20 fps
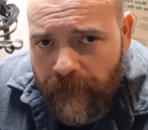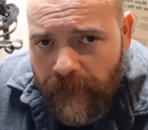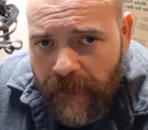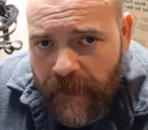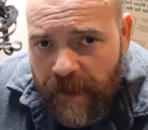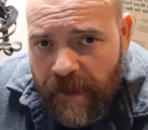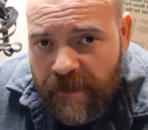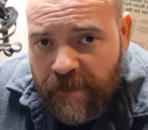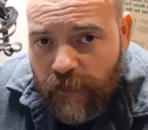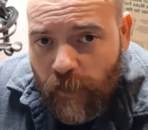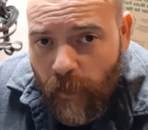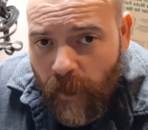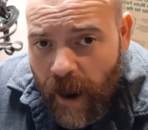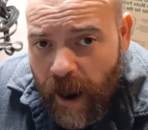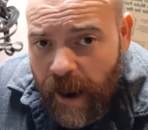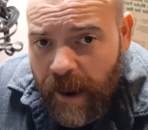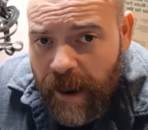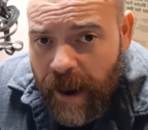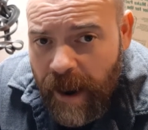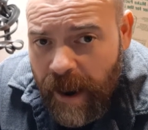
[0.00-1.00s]
Is
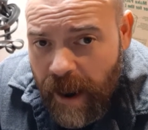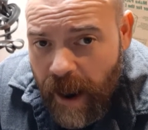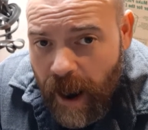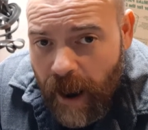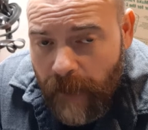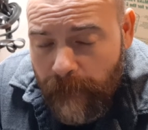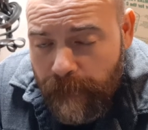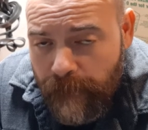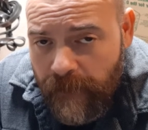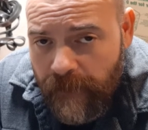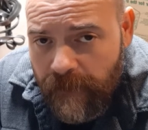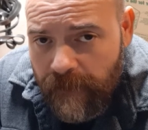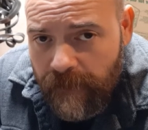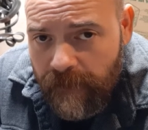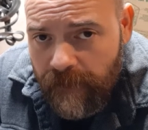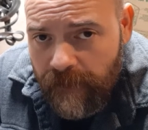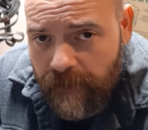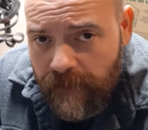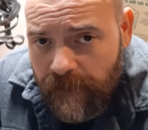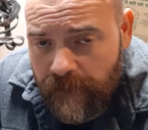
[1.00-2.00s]
walking up,
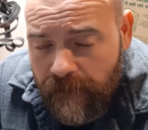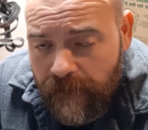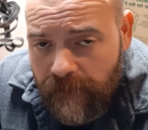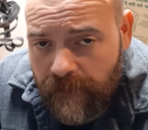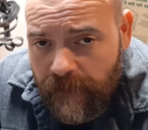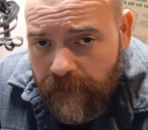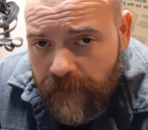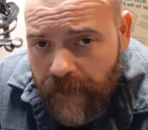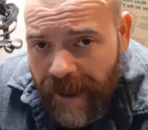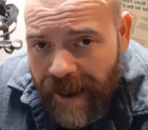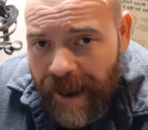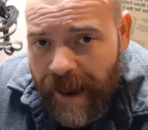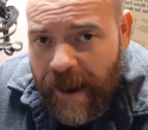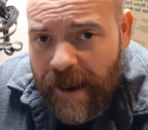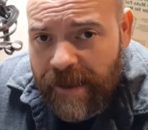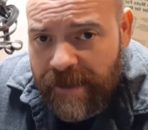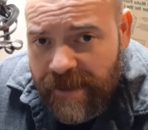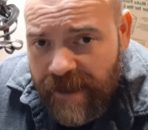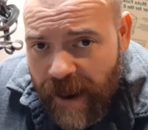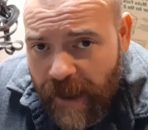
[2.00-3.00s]

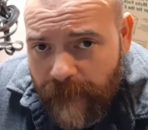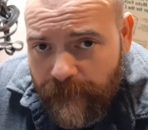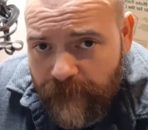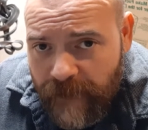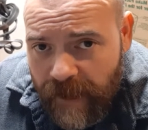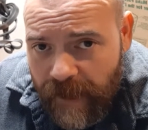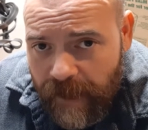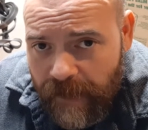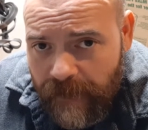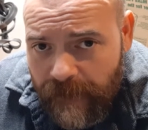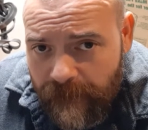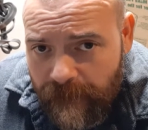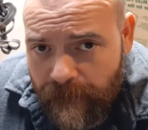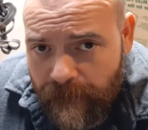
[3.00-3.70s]
hands empty,